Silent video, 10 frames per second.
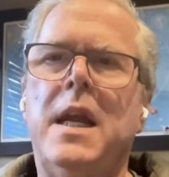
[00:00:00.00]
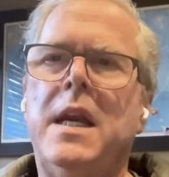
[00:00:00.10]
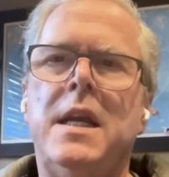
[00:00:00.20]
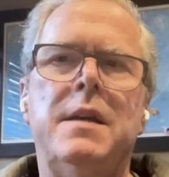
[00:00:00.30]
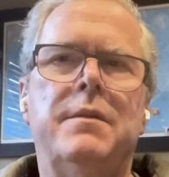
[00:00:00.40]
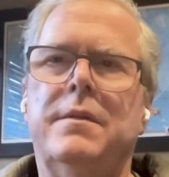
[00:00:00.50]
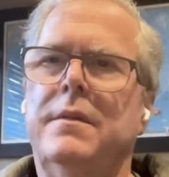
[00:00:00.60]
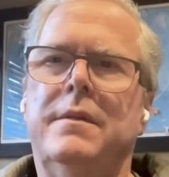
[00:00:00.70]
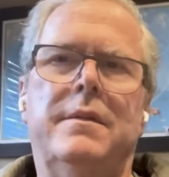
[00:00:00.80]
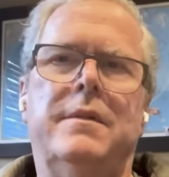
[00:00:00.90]
any
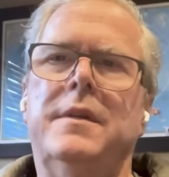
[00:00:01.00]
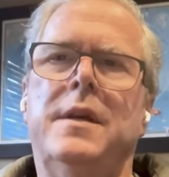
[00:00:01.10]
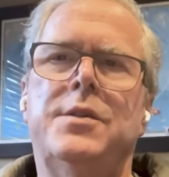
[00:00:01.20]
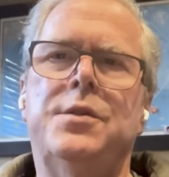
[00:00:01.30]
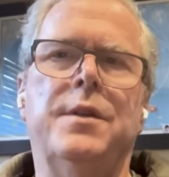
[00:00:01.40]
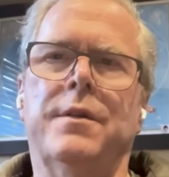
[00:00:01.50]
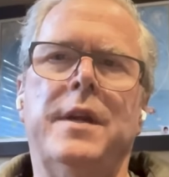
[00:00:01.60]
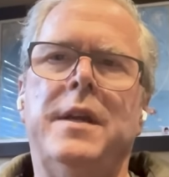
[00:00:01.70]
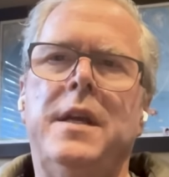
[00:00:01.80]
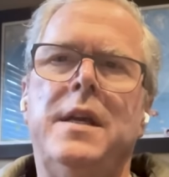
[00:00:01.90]
you
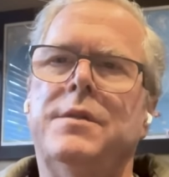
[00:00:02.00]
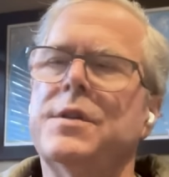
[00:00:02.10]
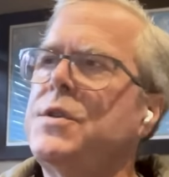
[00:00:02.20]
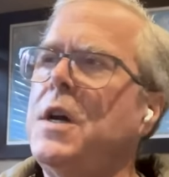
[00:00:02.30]
know, any mm-hmm.